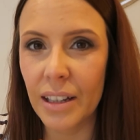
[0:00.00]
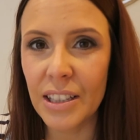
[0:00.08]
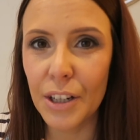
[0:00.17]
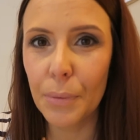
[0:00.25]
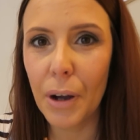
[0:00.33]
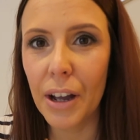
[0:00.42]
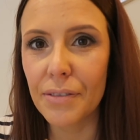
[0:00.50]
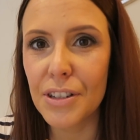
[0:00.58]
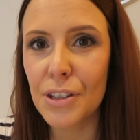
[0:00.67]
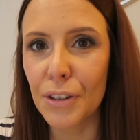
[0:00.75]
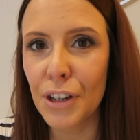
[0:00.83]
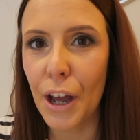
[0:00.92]
I don't know why, I've
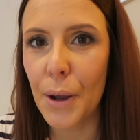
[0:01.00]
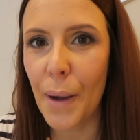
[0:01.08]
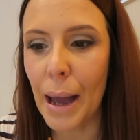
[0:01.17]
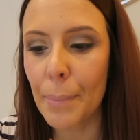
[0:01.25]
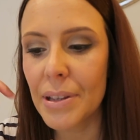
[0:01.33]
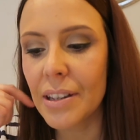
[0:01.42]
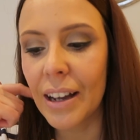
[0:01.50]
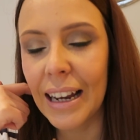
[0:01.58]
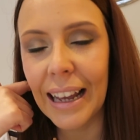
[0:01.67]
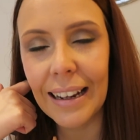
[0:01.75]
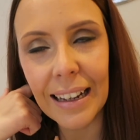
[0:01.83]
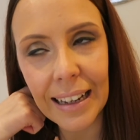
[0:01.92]
just got no
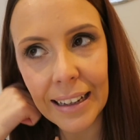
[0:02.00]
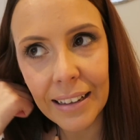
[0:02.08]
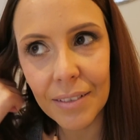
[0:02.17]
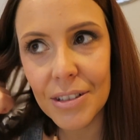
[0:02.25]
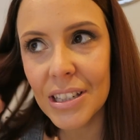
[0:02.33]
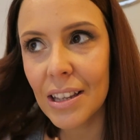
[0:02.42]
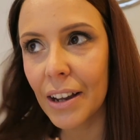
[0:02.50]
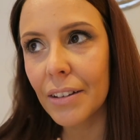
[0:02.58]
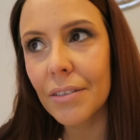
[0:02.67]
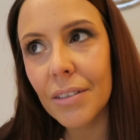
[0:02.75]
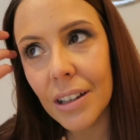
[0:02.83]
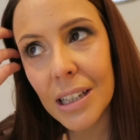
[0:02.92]
appetite lately. I'm just like,
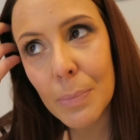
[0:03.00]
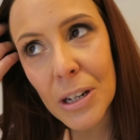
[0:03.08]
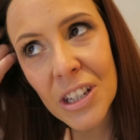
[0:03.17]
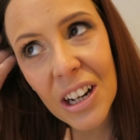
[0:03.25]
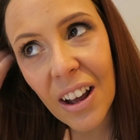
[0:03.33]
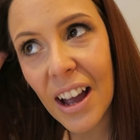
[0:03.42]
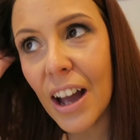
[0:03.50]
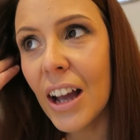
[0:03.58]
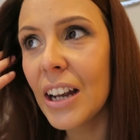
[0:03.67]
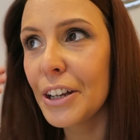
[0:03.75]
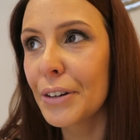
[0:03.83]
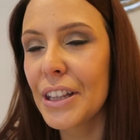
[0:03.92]
especially like
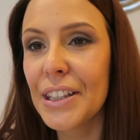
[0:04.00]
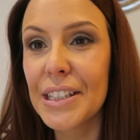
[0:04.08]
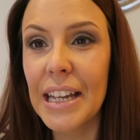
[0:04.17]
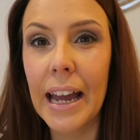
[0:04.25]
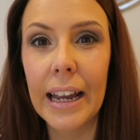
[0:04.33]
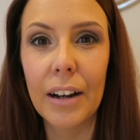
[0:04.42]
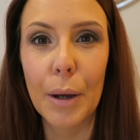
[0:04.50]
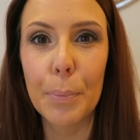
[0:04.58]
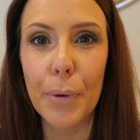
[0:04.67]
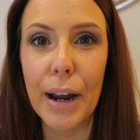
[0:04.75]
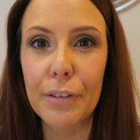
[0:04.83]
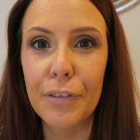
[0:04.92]
early on in the day,
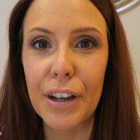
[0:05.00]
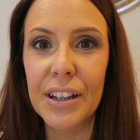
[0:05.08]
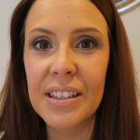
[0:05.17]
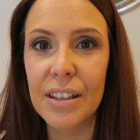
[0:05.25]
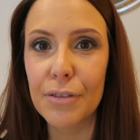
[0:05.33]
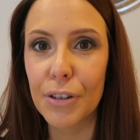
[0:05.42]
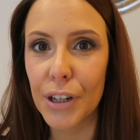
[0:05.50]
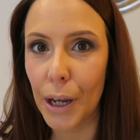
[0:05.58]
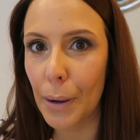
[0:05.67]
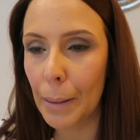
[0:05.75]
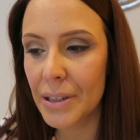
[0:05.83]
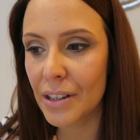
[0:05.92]
like breakfast, I've got no
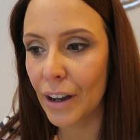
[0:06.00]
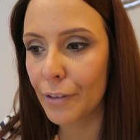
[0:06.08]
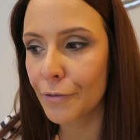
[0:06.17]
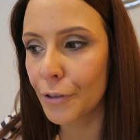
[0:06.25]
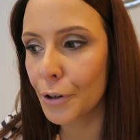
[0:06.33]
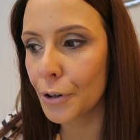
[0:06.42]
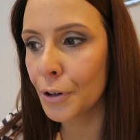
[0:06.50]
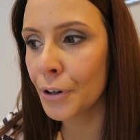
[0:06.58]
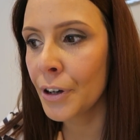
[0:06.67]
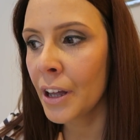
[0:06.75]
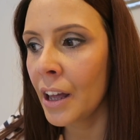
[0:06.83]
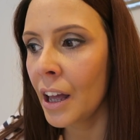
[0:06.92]
appetite
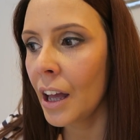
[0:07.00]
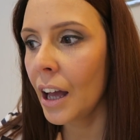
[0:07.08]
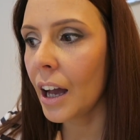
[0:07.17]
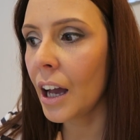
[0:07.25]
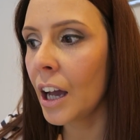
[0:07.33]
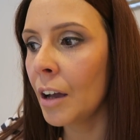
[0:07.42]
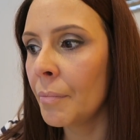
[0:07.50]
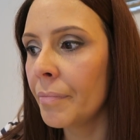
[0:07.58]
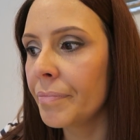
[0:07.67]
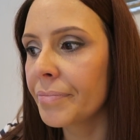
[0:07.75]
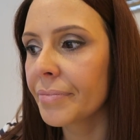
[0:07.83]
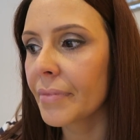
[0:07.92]
for.
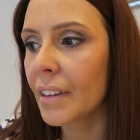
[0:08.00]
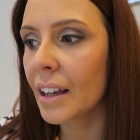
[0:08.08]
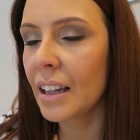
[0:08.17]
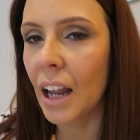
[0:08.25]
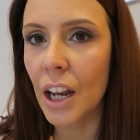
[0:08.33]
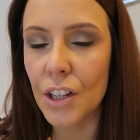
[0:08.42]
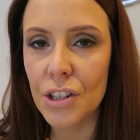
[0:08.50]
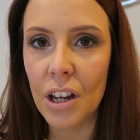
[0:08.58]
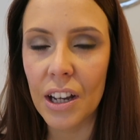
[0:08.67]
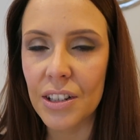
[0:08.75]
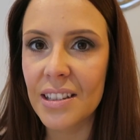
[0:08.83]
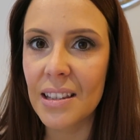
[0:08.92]
Lunch,
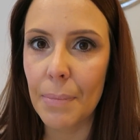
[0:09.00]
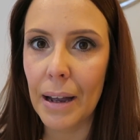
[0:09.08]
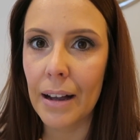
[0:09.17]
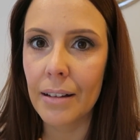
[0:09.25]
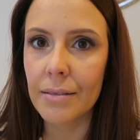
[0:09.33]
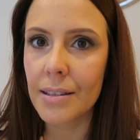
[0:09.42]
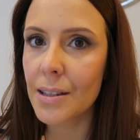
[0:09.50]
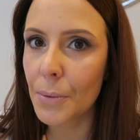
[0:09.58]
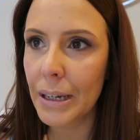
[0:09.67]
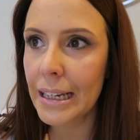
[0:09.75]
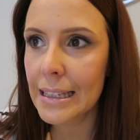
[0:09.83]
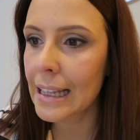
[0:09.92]
I can just about
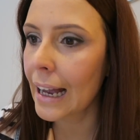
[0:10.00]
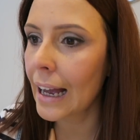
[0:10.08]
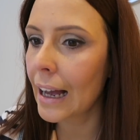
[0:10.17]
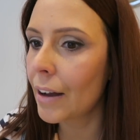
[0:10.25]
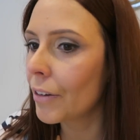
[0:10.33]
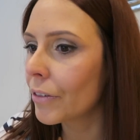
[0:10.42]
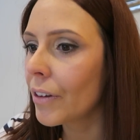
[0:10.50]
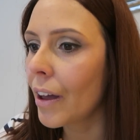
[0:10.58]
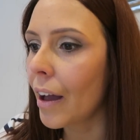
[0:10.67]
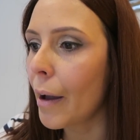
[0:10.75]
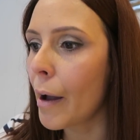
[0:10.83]
squeeze down.